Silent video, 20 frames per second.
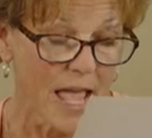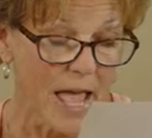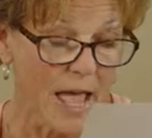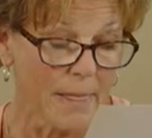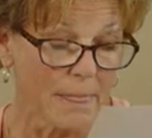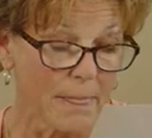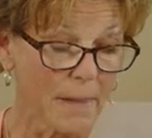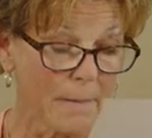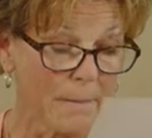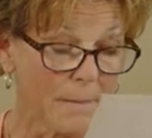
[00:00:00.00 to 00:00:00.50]

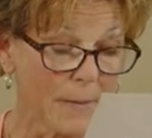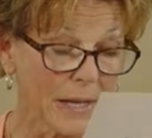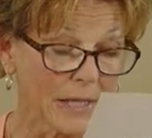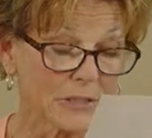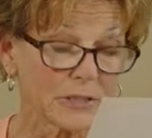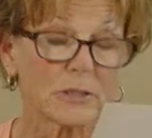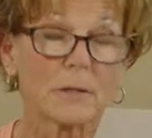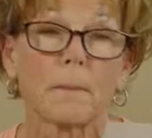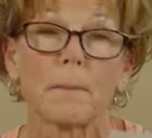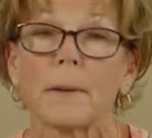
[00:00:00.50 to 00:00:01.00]
And the
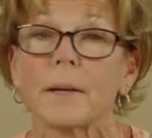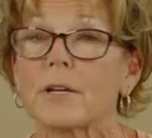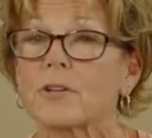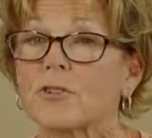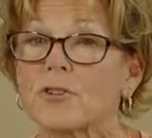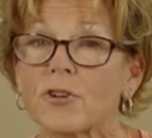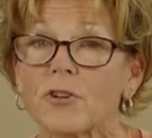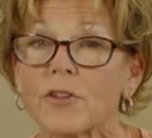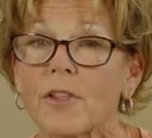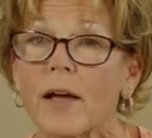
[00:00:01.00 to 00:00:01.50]
best
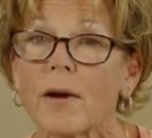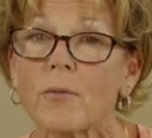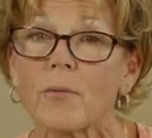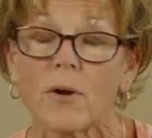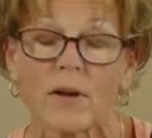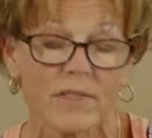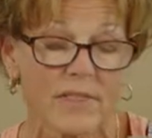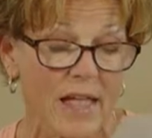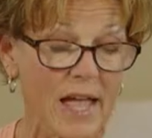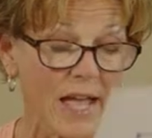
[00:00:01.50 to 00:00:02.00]
picture that
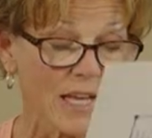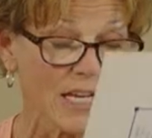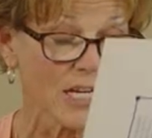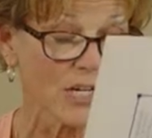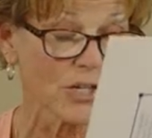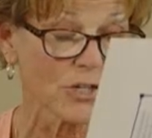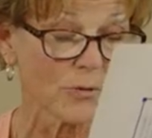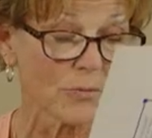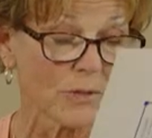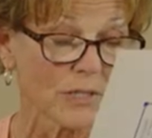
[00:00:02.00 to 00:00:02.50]
won that
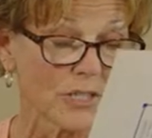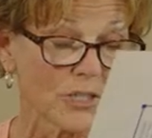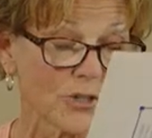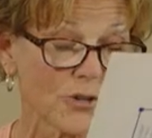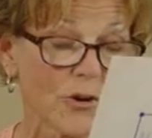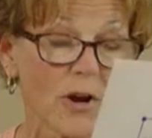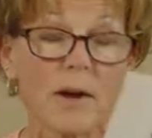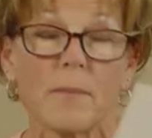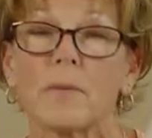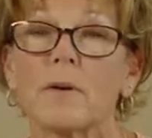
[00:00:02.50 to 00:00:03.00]
year was
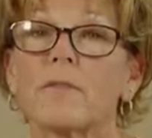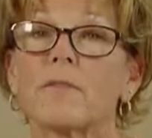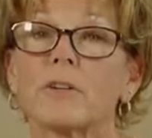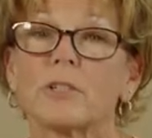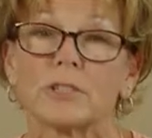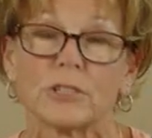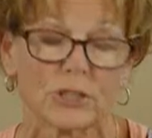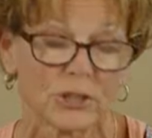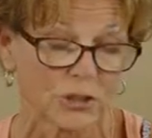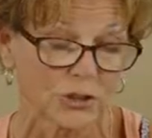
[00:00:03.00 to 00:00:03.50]
Kramer
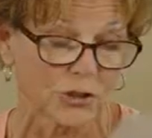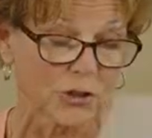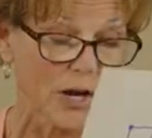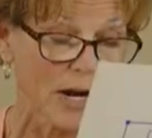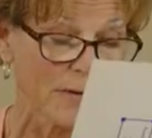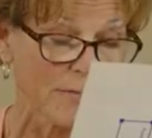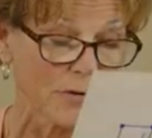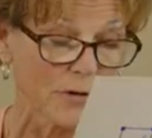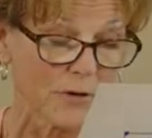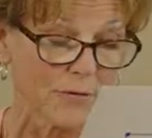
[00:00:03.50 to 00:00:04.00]
versus
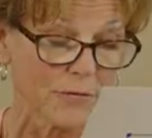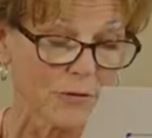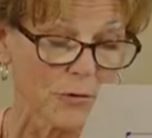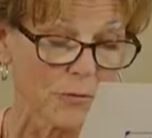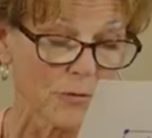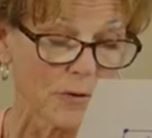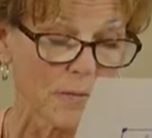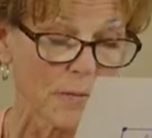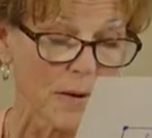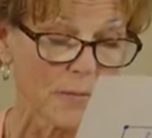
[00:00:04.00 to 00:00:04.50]
Kramer. If
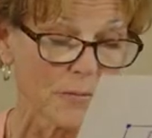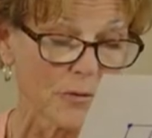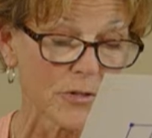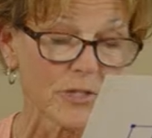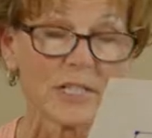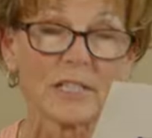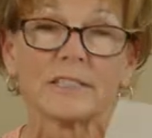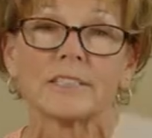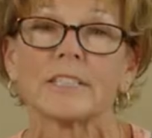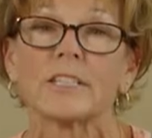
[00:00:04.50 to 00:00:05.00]
you remember,
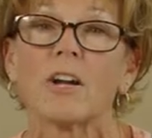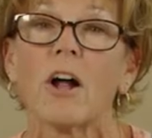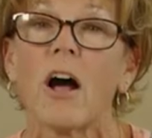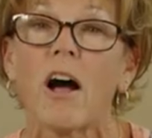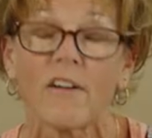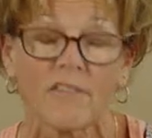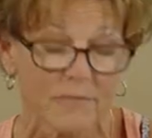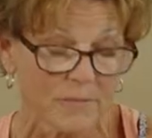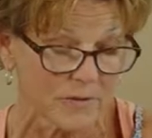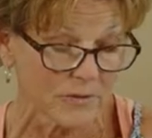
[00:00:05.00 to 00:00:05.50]
Dustin
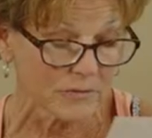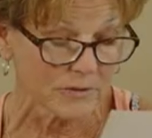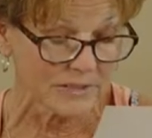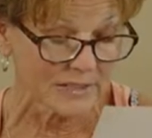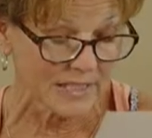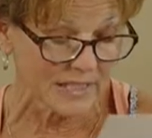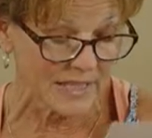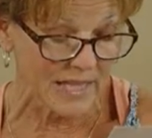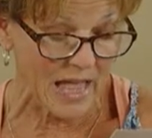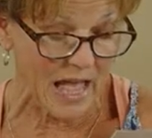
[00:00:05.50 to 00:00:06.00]
Hoffman
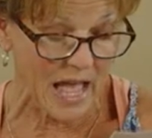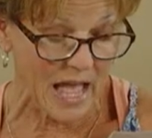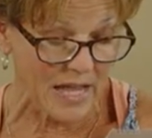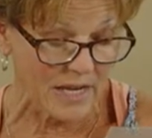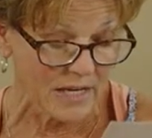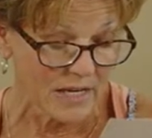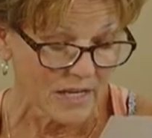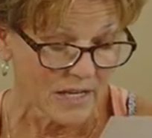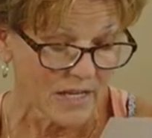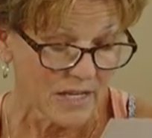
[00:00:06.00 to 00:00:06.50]
was in that.